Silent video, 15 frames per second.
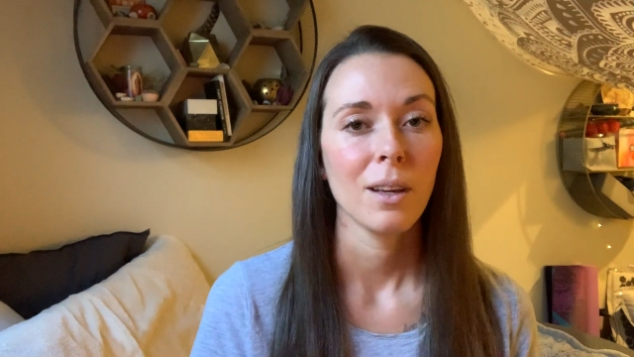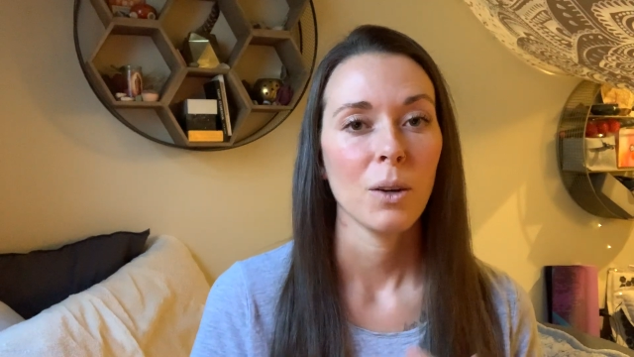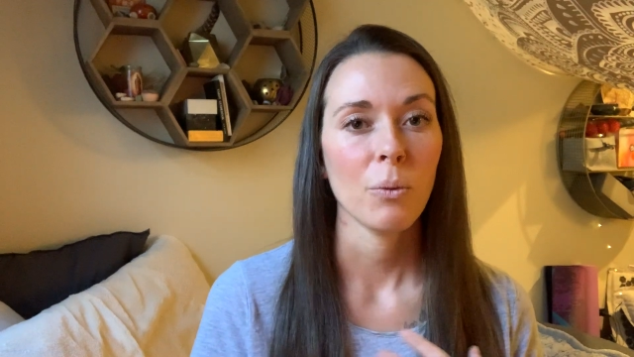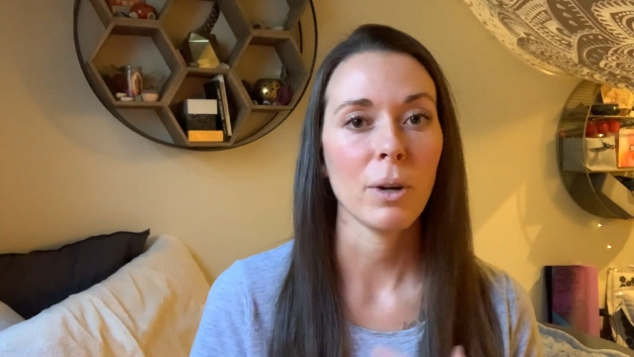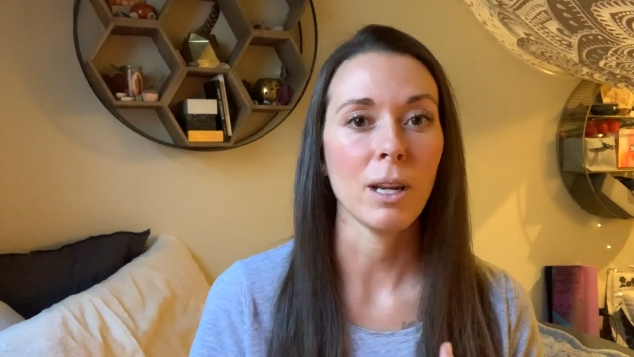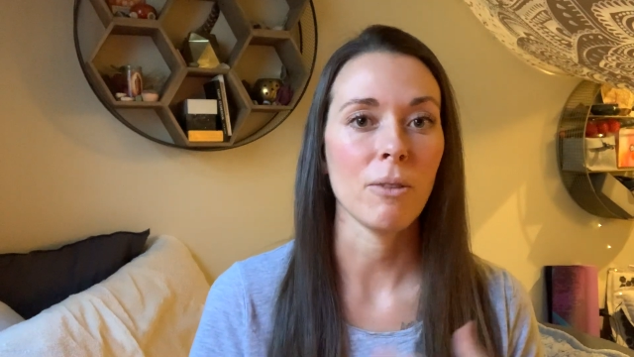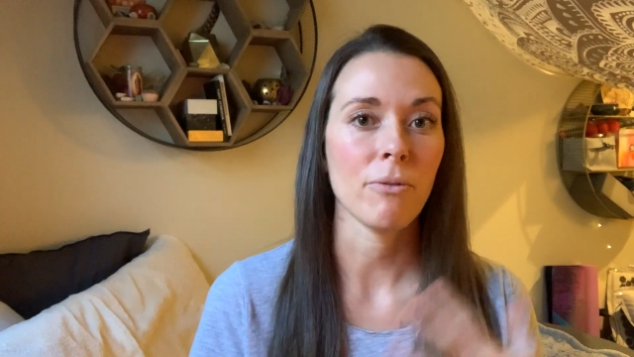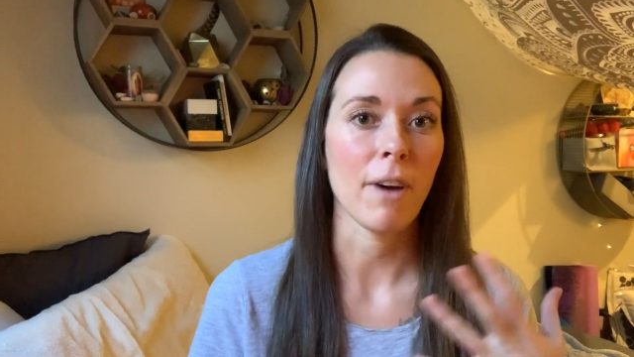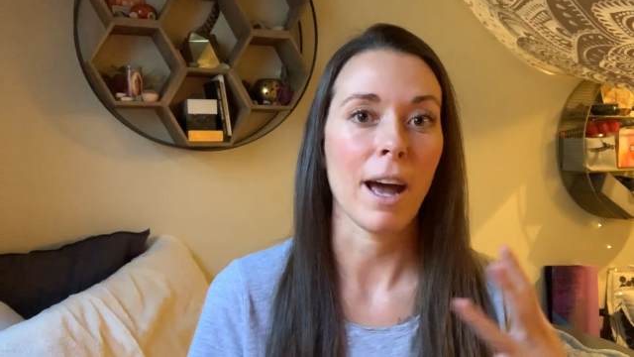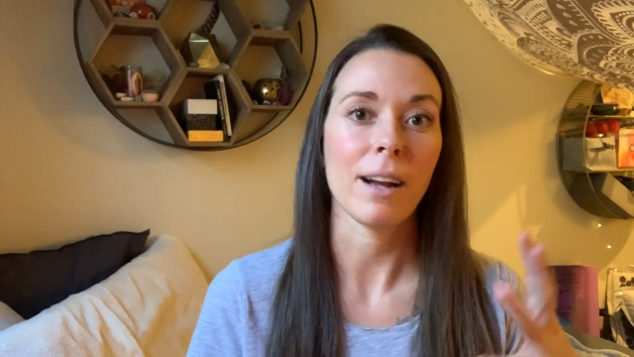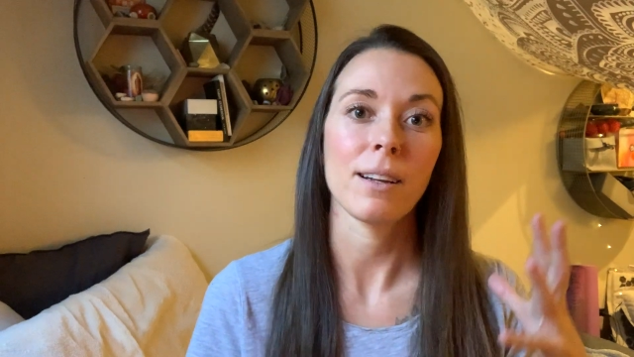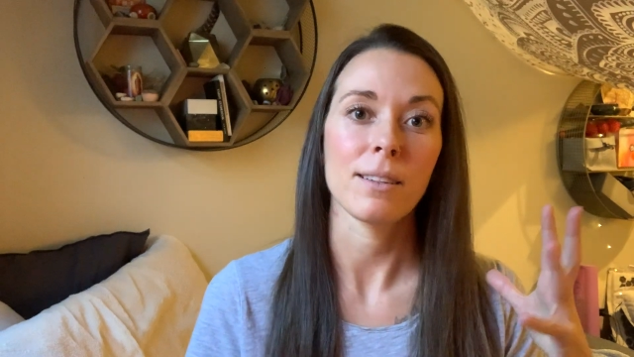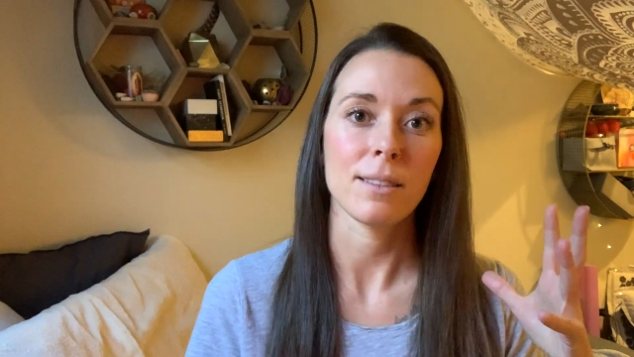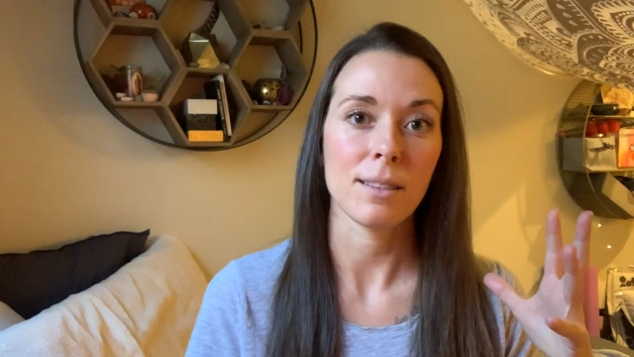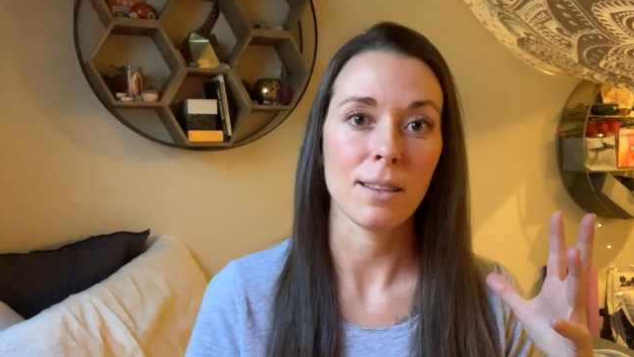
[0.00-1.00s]
when in fact
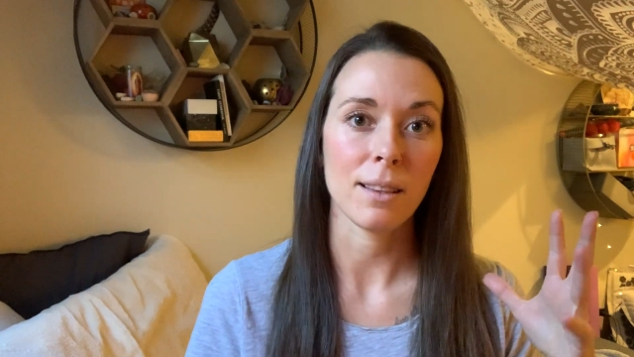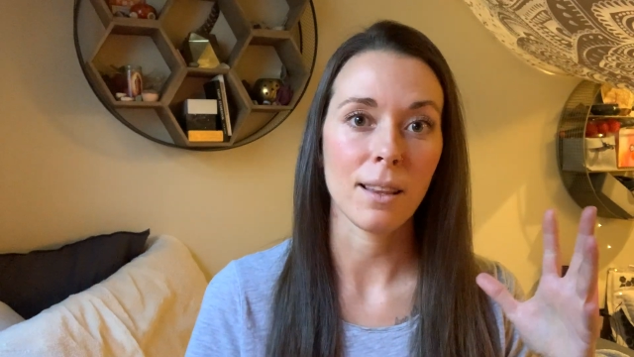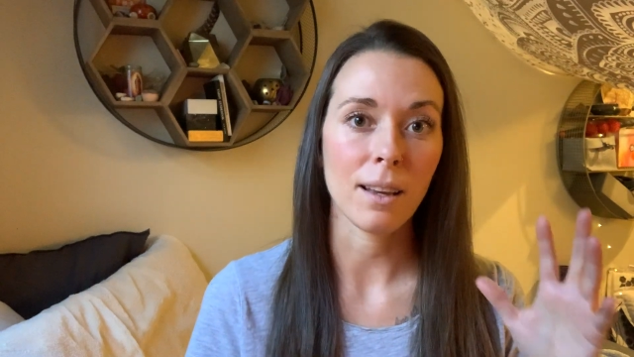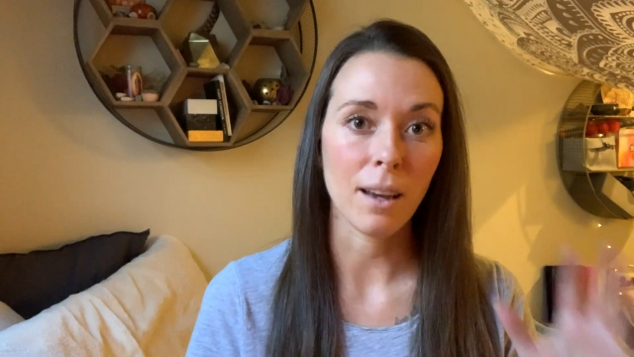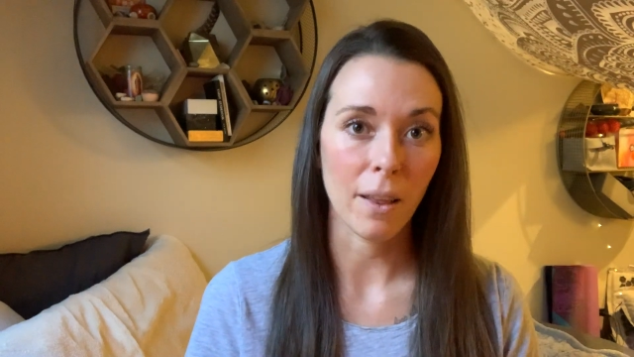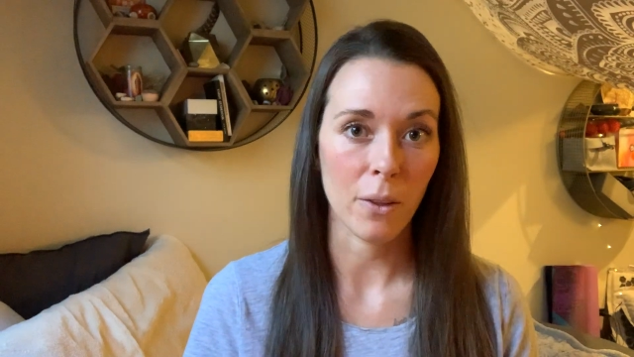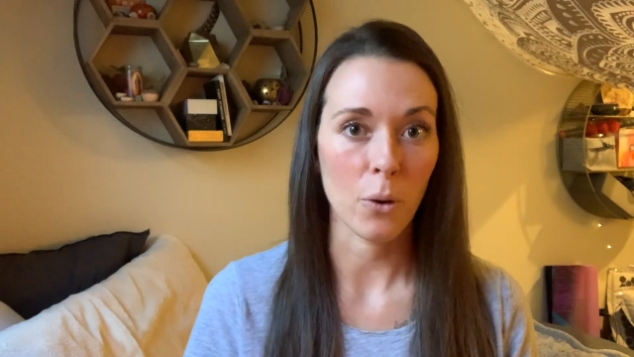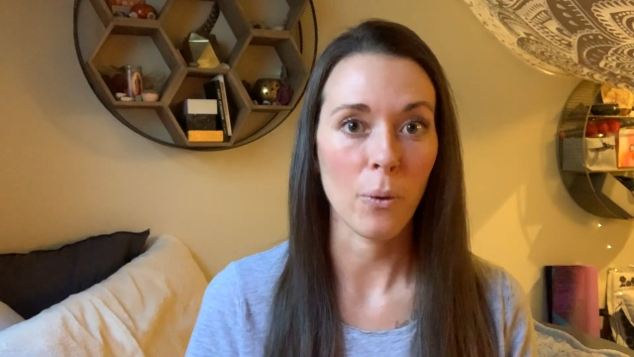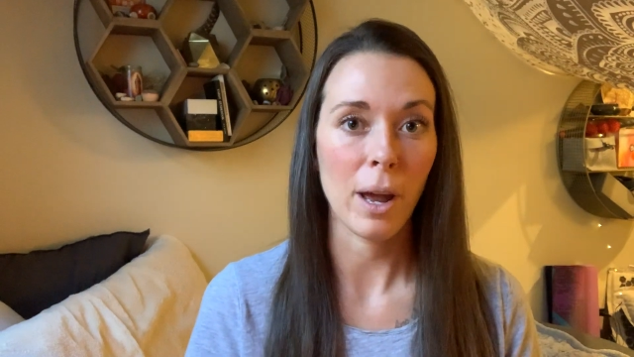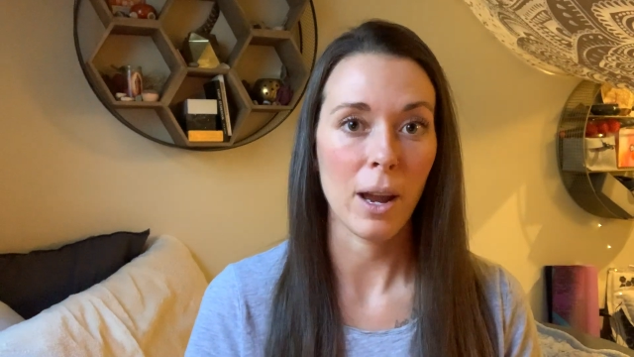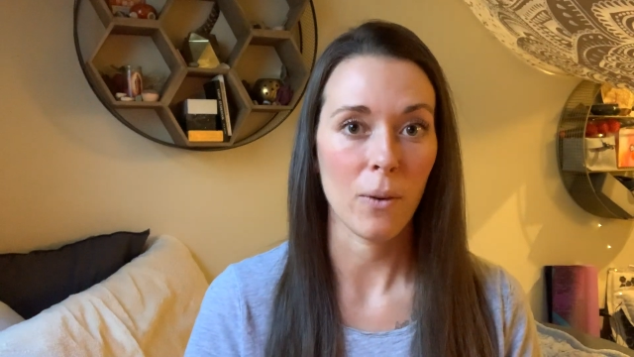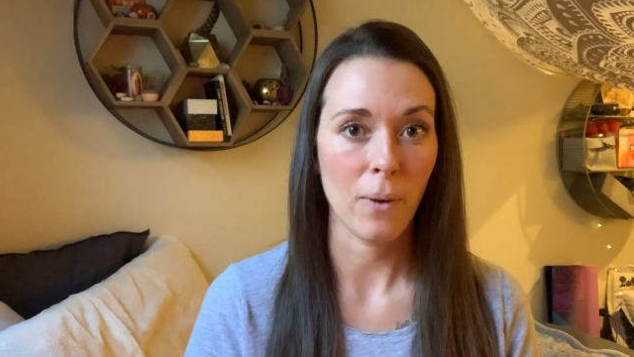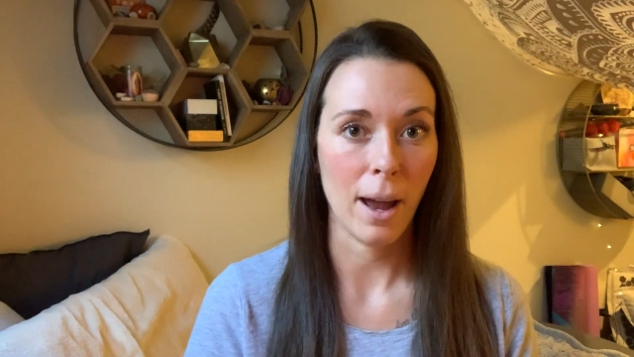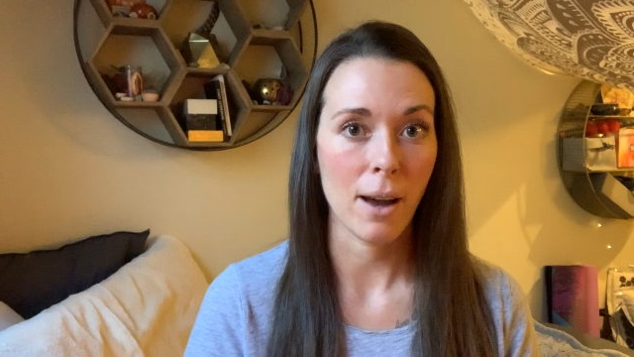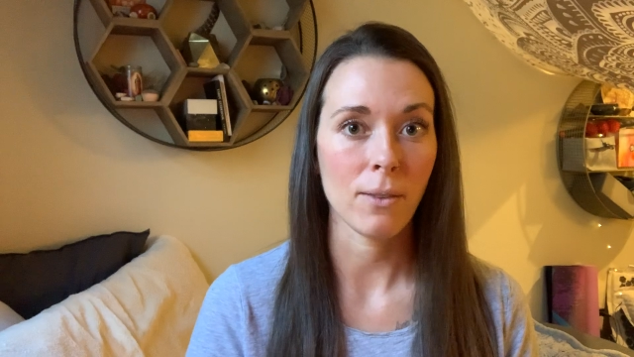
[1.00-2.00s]
it's the other way
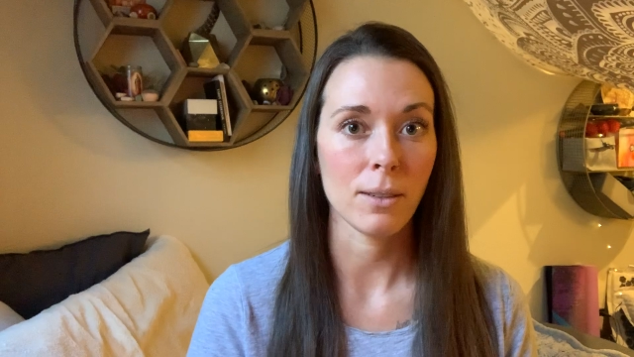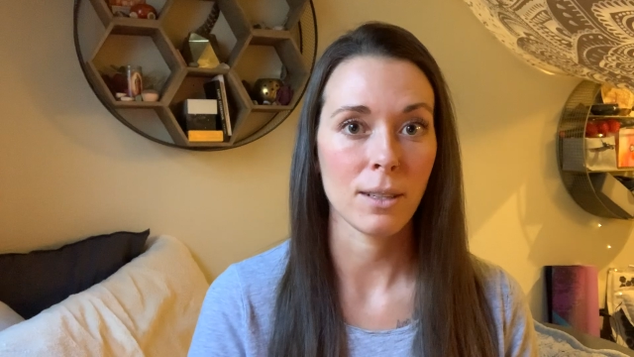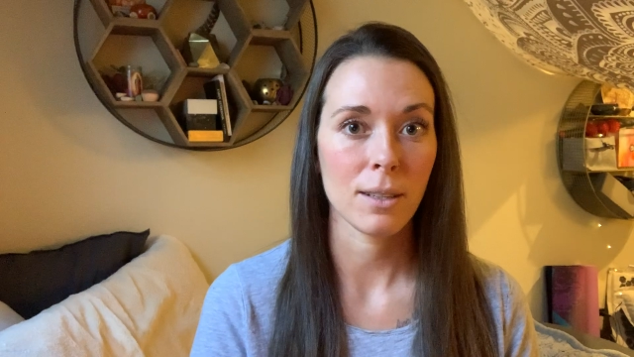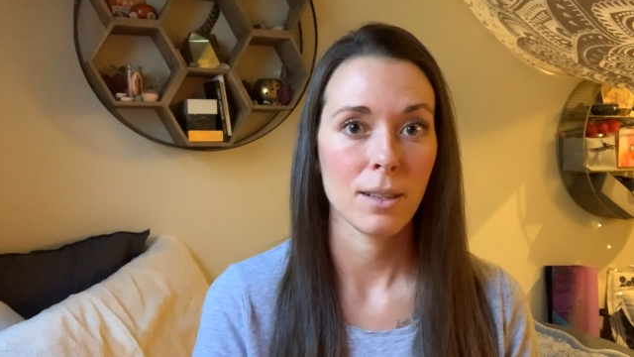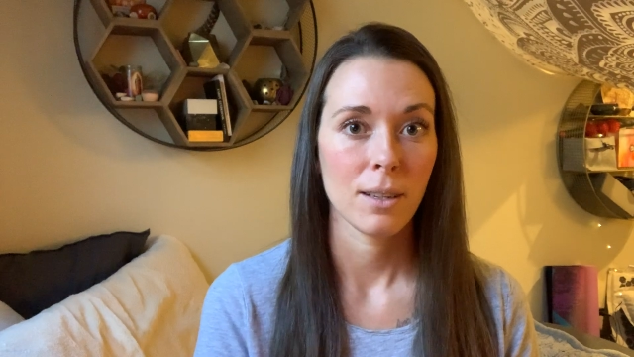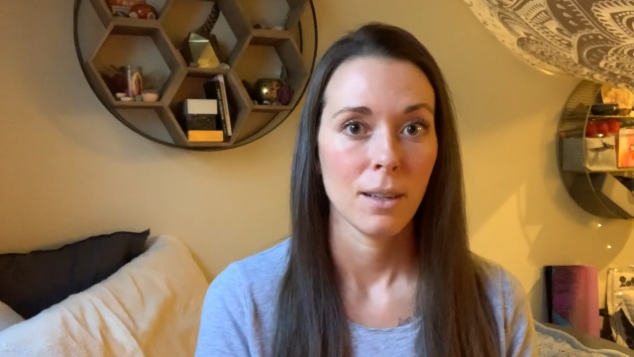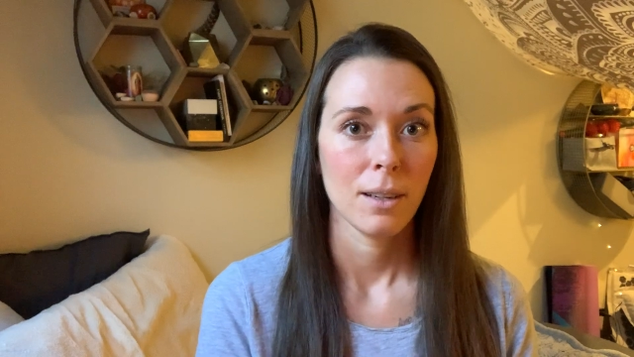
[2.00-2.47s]
around.